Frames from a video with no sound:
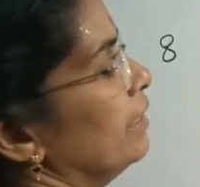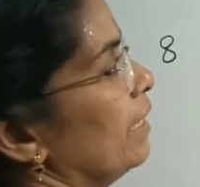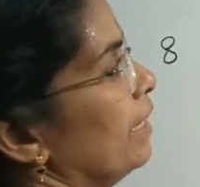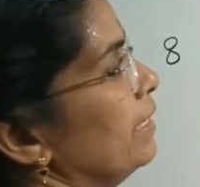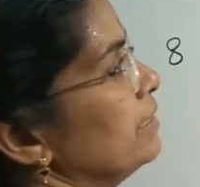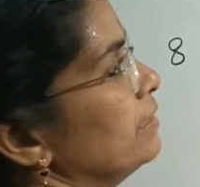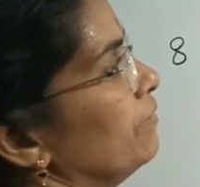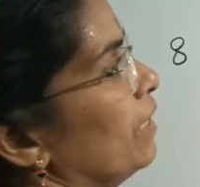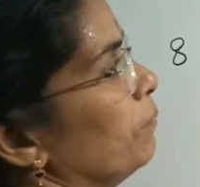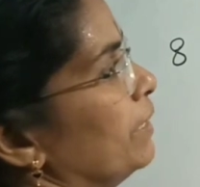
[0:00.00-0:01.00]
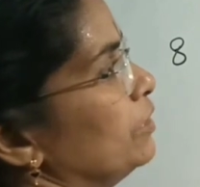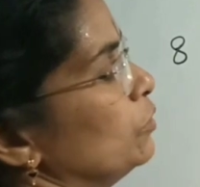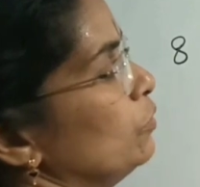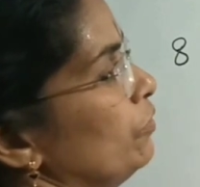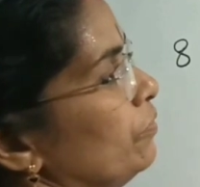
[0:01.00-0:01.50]
8 divided by
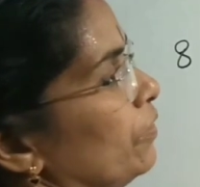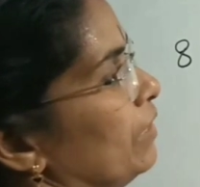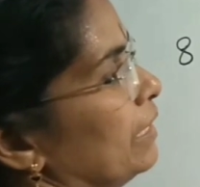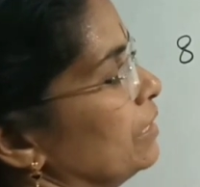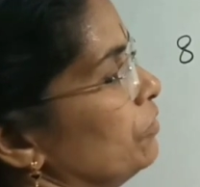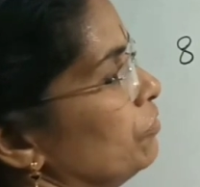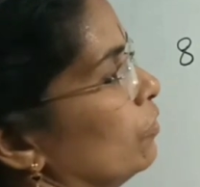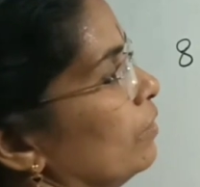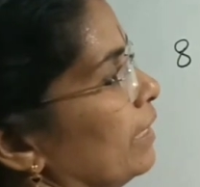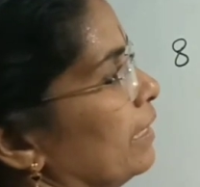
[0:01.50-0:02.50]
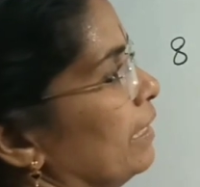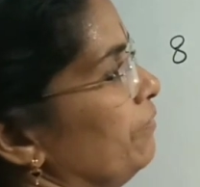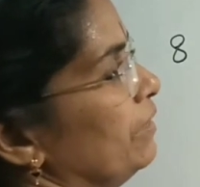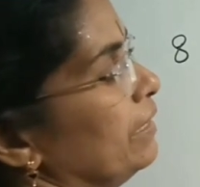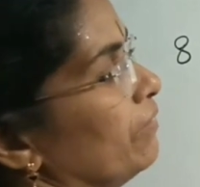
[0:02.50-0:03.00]
2, we will get a 4. Again
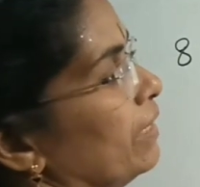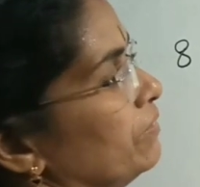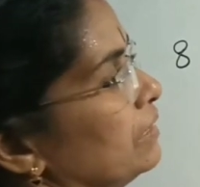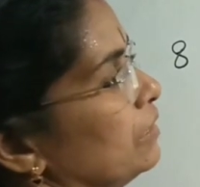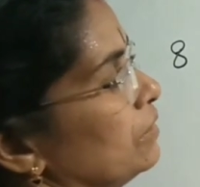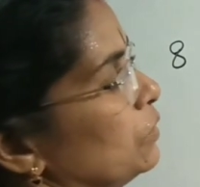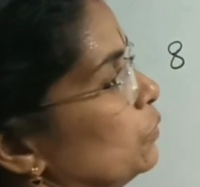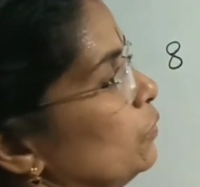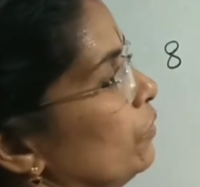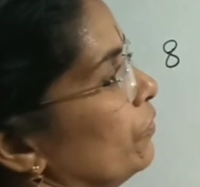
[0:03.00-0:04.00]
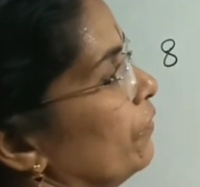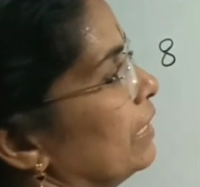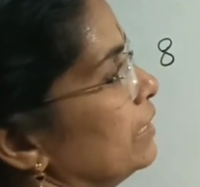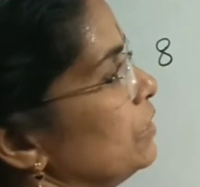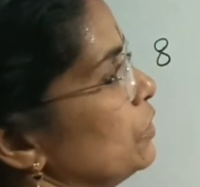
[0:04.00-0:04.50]
we divide with 2, we will
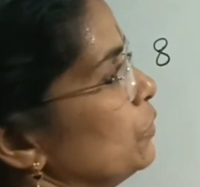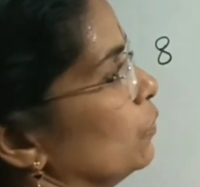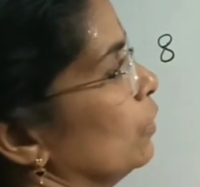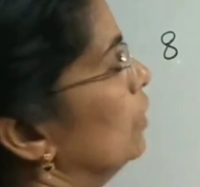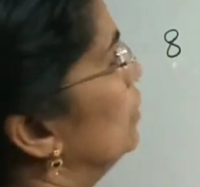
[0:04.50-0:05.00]
get 2.